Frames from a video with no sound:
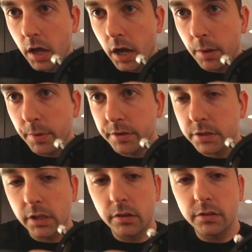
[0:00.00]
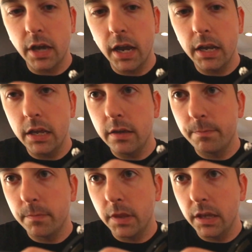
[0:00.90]
but there's a little tiny
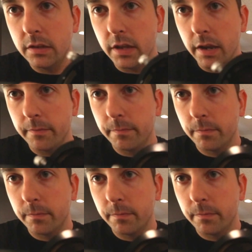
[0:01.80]
indent